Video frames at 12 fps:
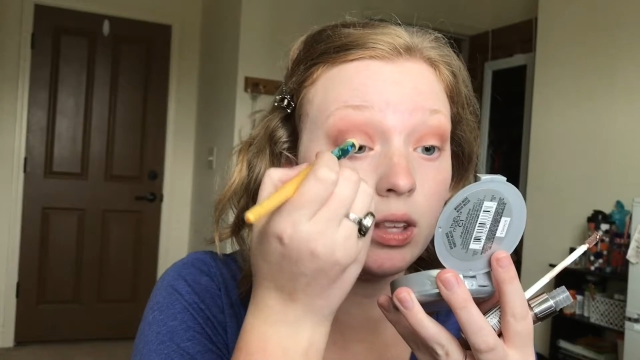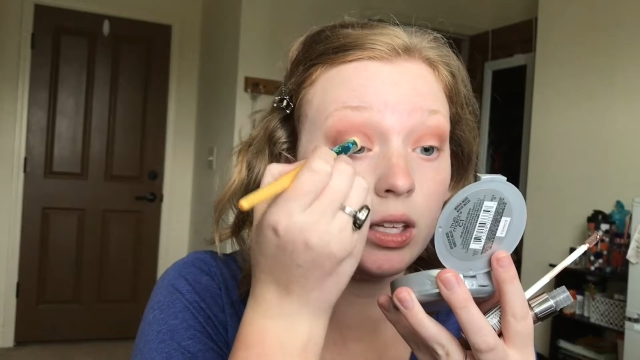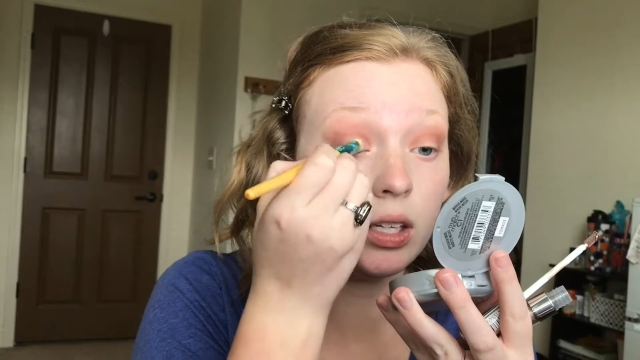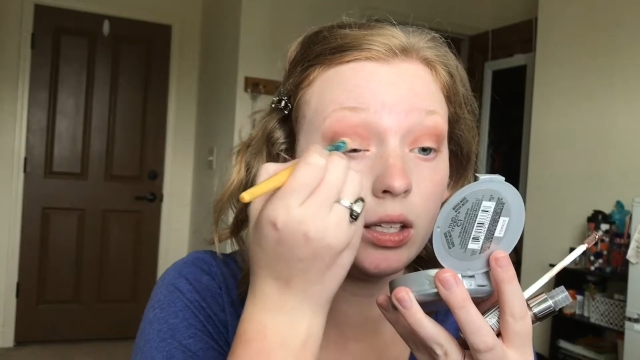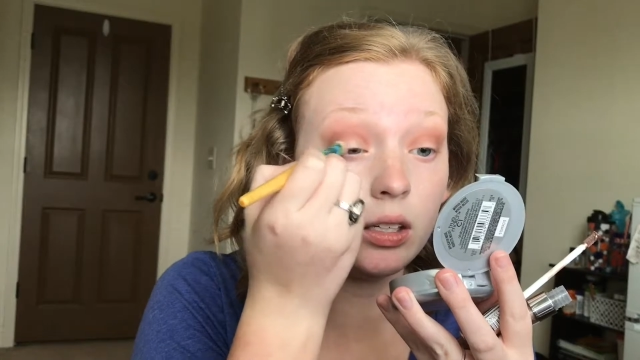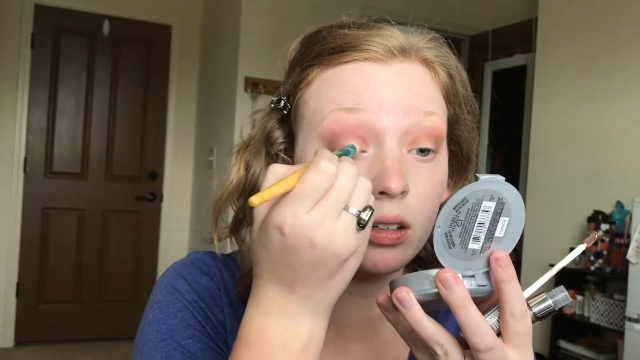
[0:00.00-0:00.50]

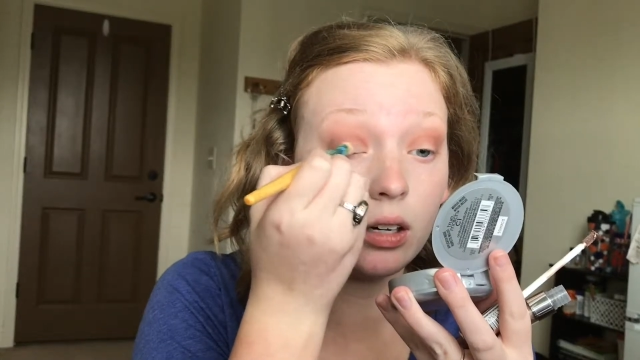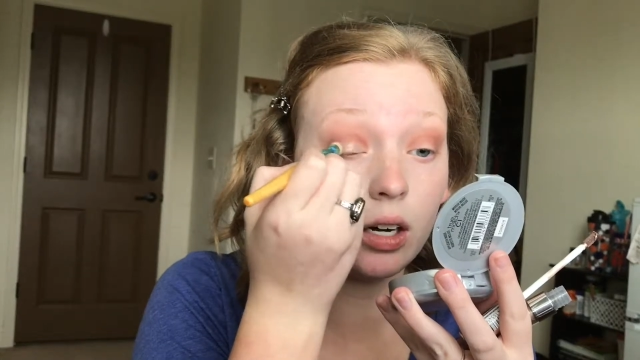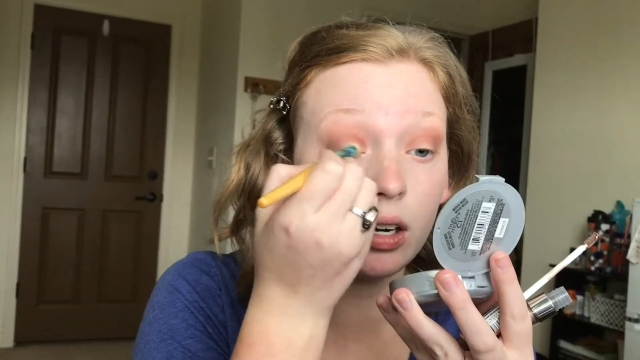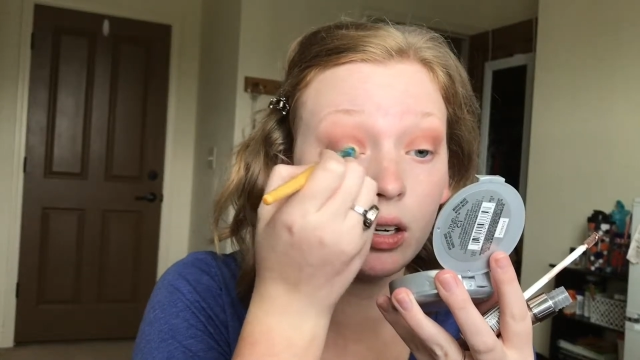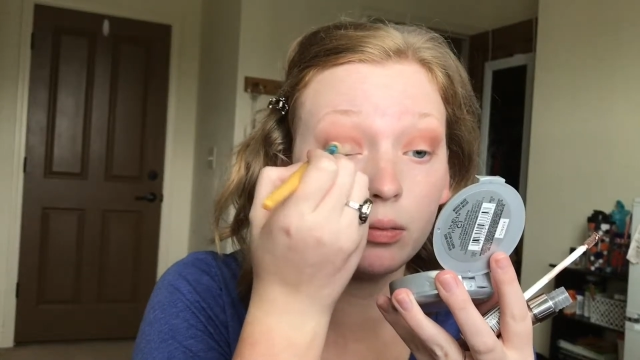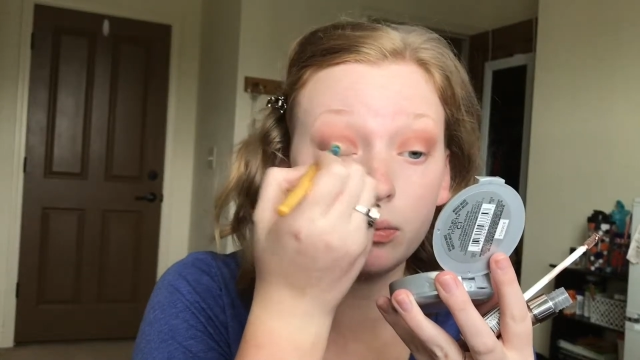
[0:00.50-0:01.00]
the
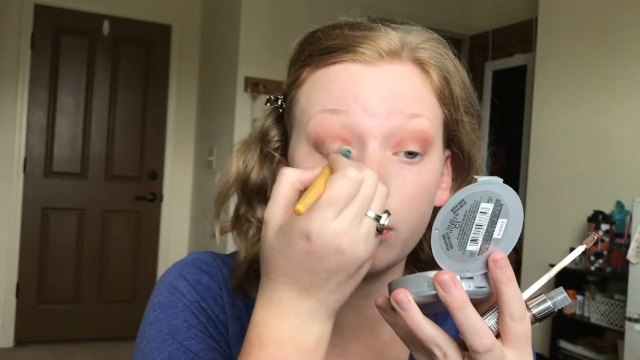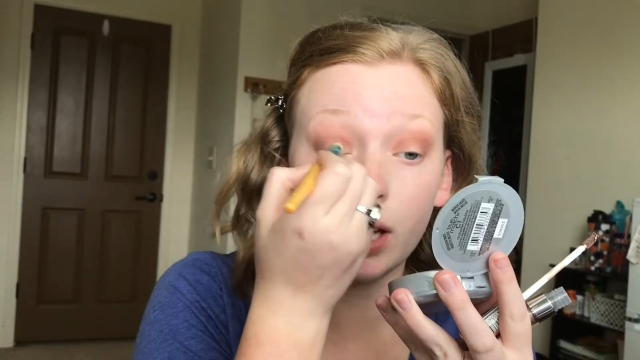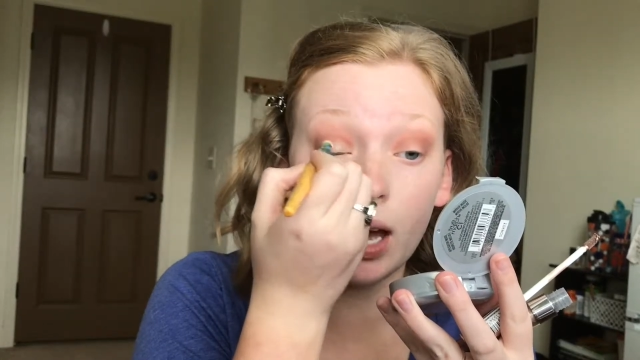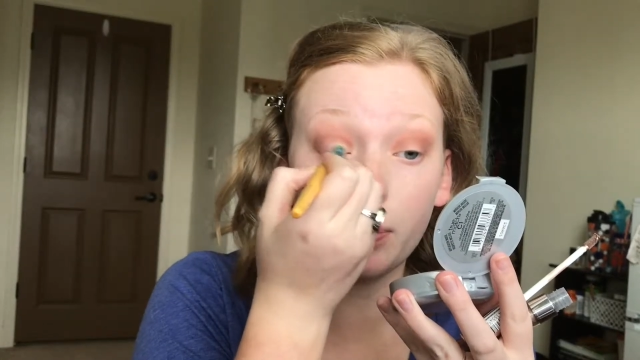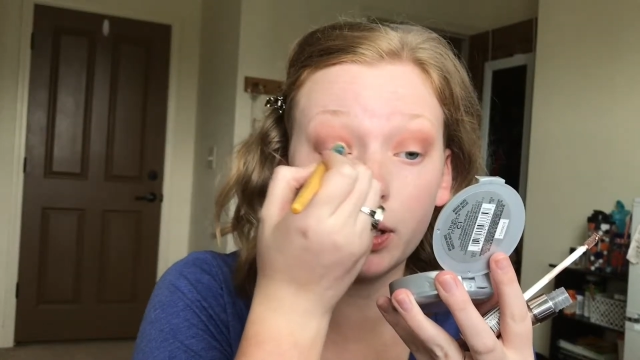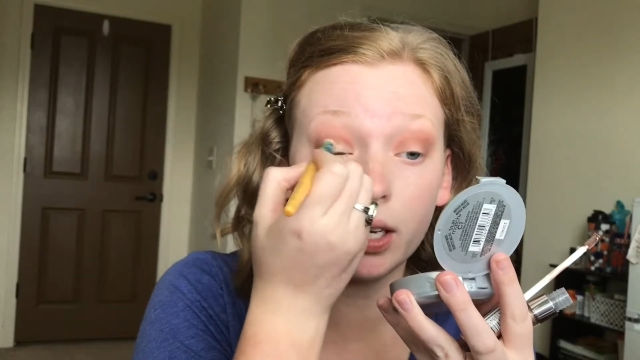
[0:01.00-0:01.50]

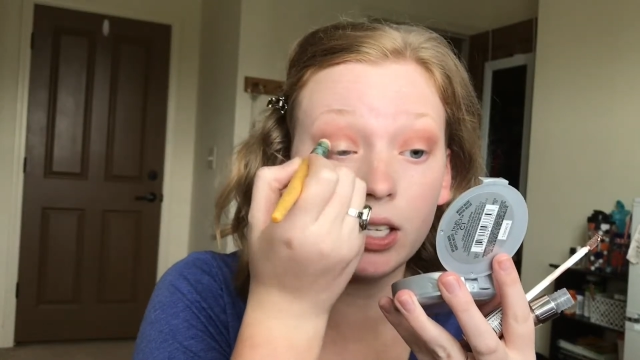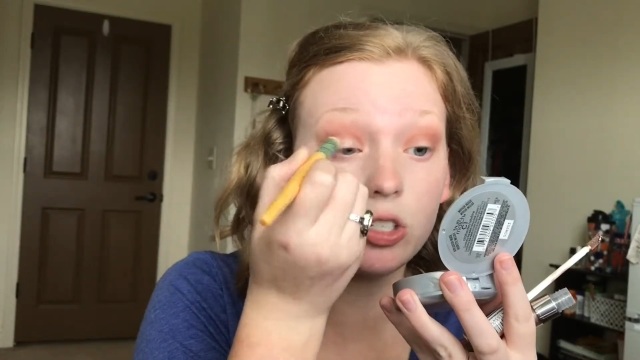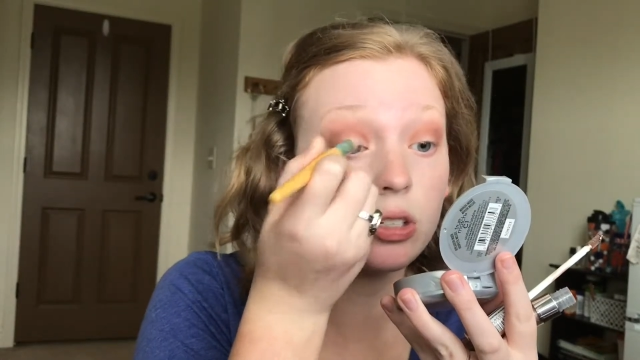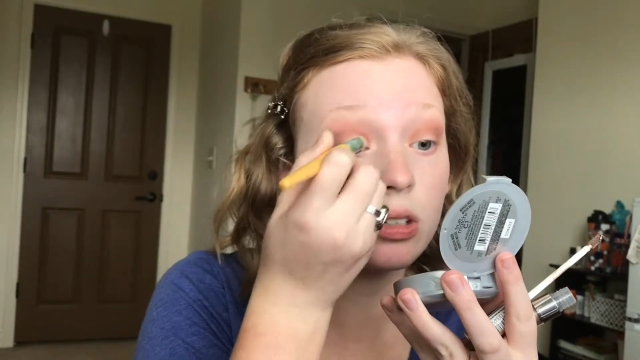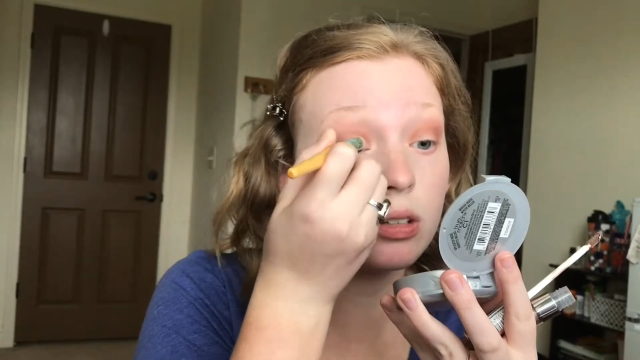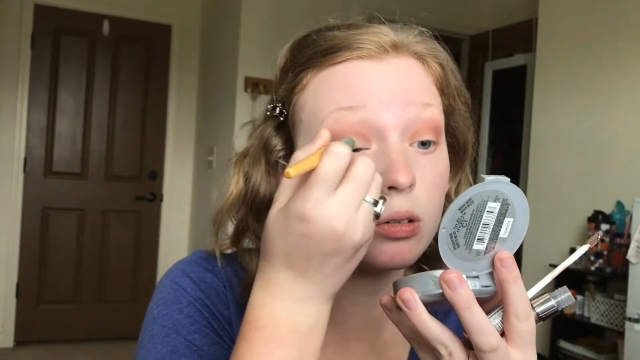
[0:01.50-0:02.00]

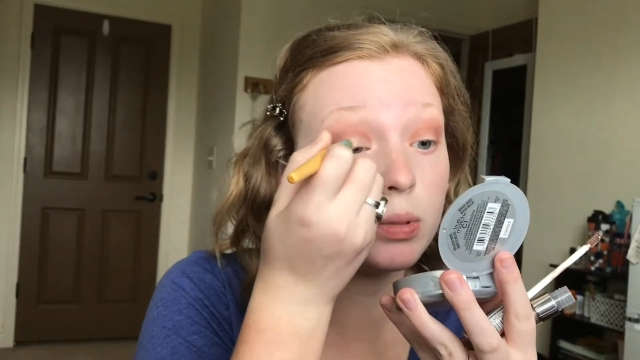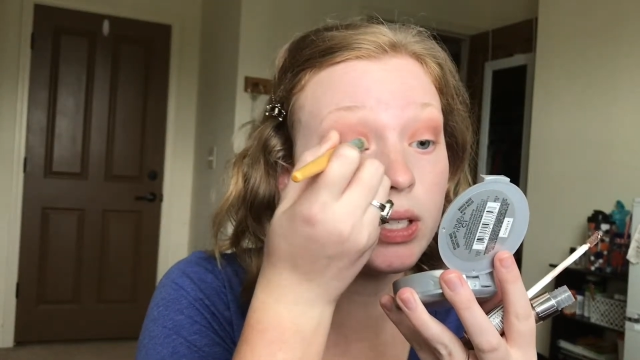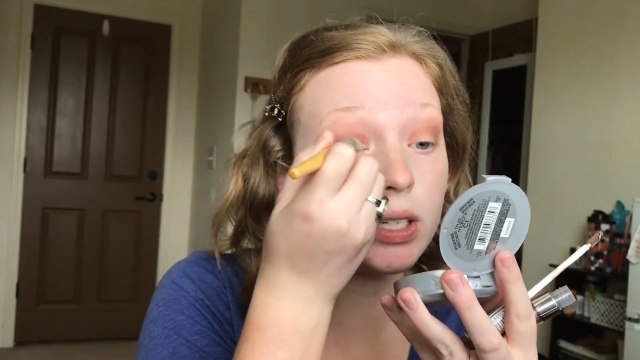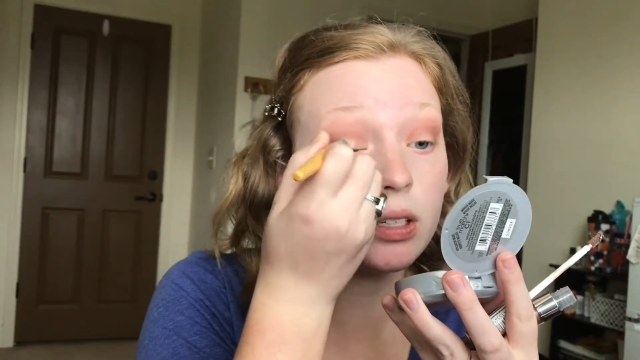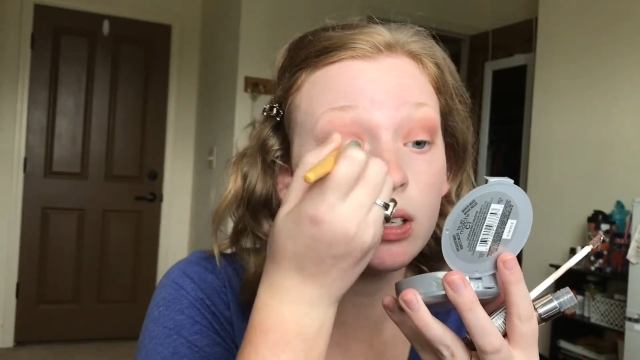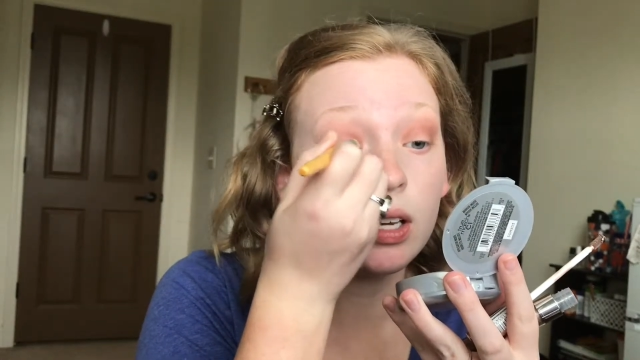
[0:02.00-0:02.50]
application a little
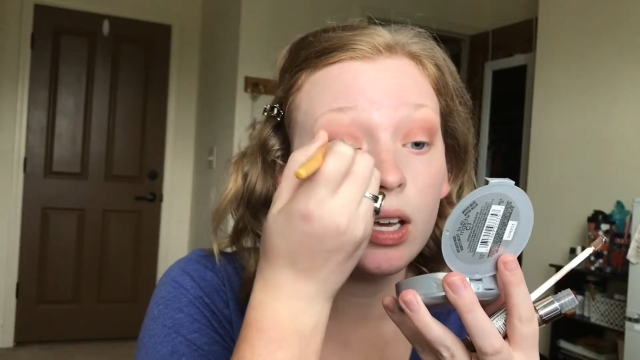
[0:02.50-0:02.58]
bit,